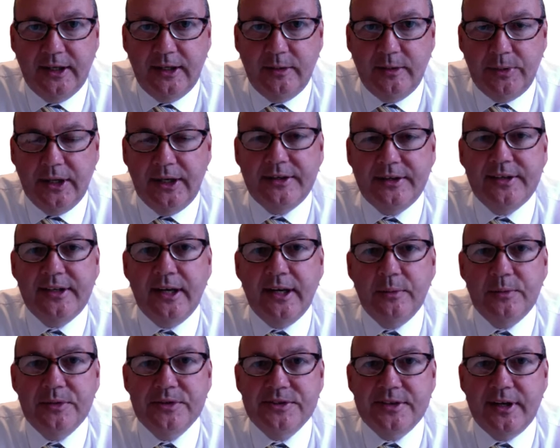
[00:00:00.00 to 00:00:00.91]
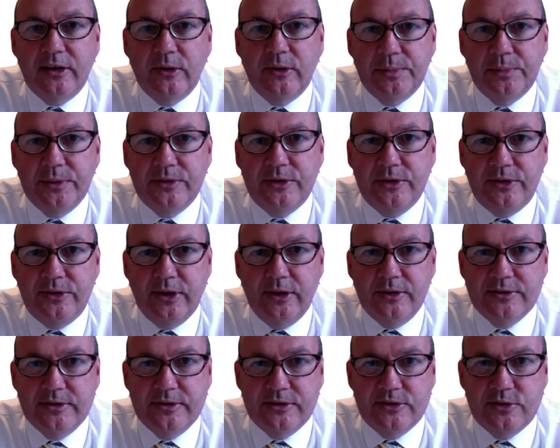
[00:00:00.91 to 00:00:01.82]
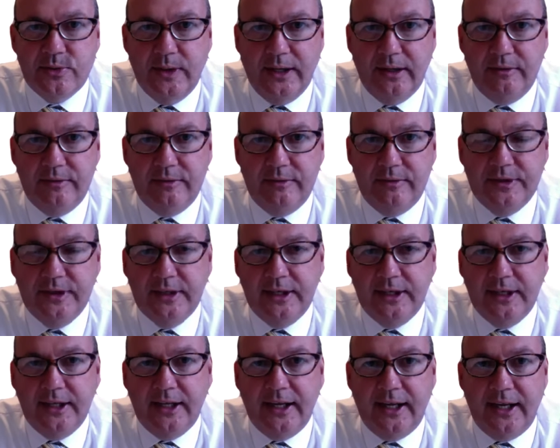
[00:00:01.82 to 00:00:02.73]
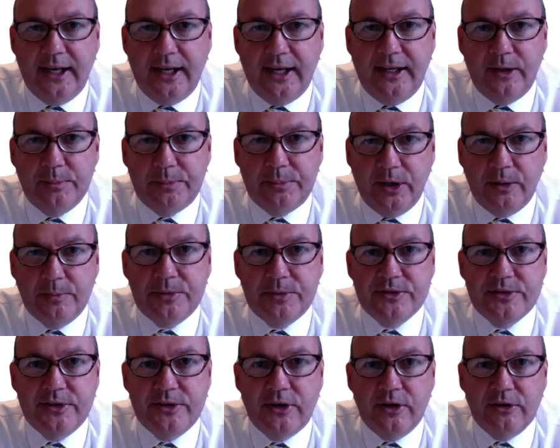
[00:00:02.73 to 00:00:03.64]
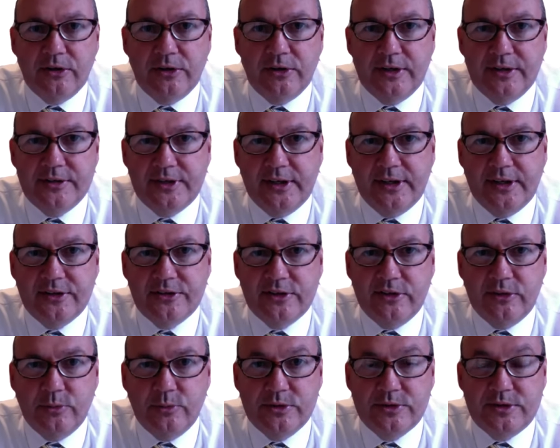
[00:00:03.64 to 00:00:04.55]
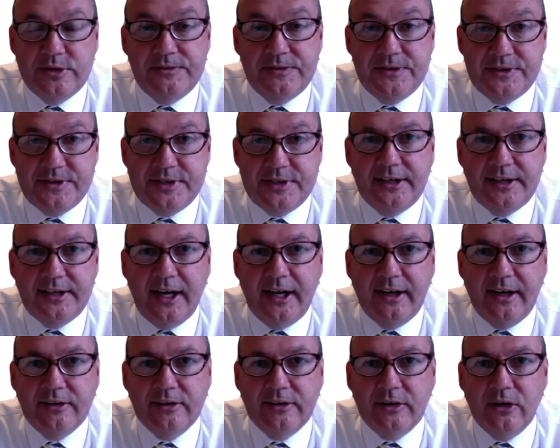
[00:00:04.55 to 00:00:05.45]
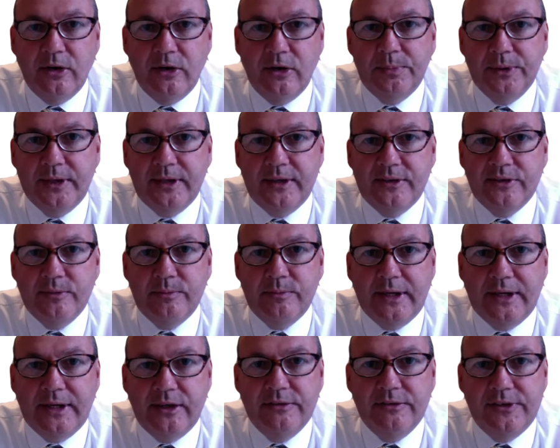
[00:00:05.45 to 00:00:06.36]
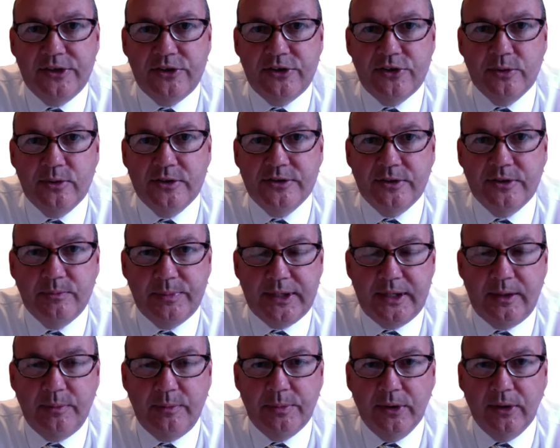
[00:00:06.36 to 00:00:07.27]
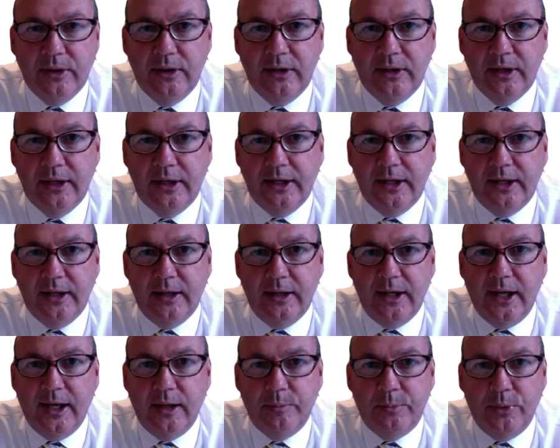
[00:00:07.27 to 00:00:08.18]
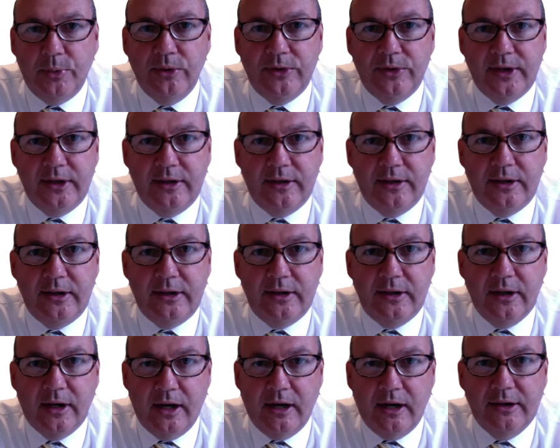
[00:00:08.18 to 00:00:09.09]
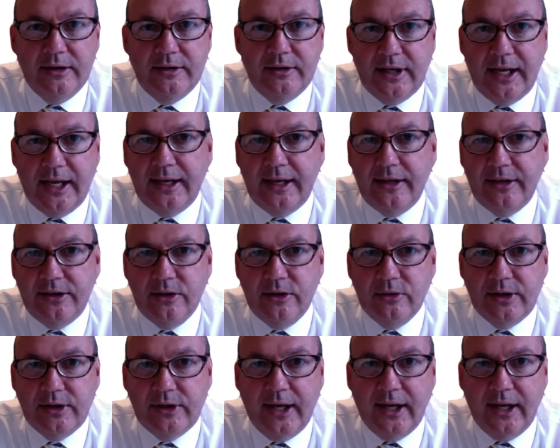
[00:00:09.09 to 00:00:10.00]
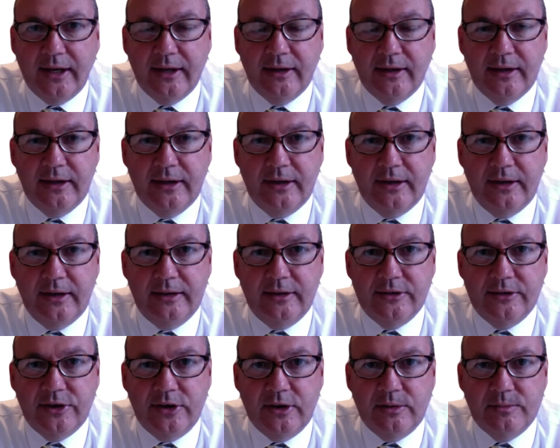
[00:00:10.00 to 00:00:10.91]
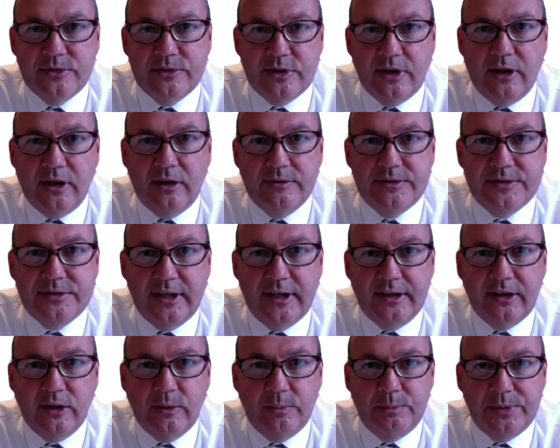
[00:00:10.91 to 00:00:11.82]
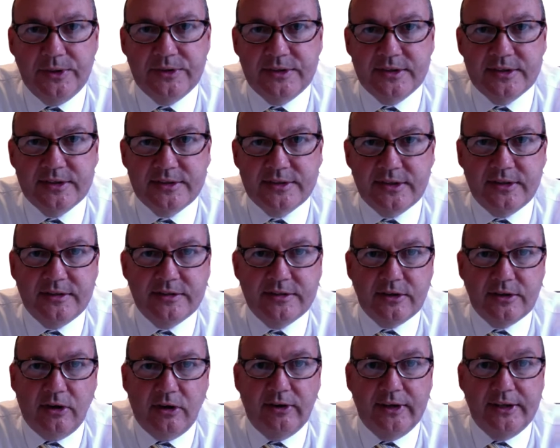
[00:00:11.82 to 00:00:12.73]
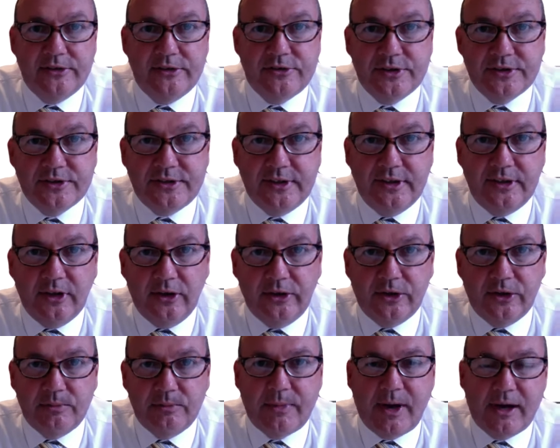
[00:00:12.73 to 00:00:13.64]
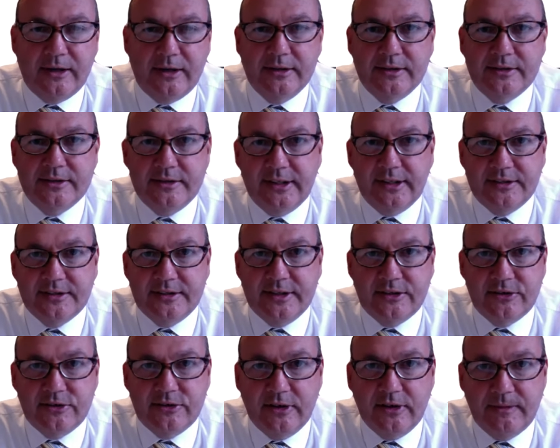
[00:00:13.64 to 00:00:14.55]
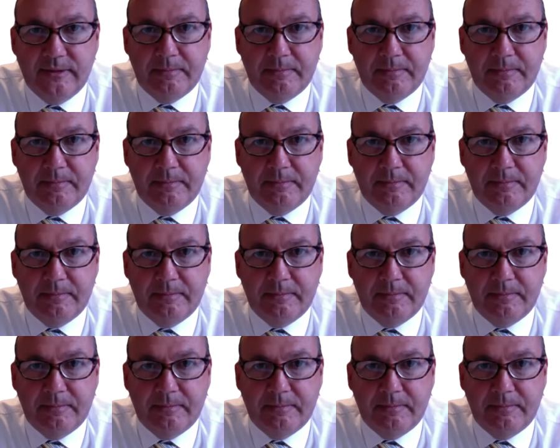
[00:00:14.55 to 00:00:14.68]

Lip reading: Bita was set up in 2012, and the purpose of the organisation was to facilitate companies and individuals and people, both in the Ireland and the UK, in terms of setting up businesses or interest in other markets, etc.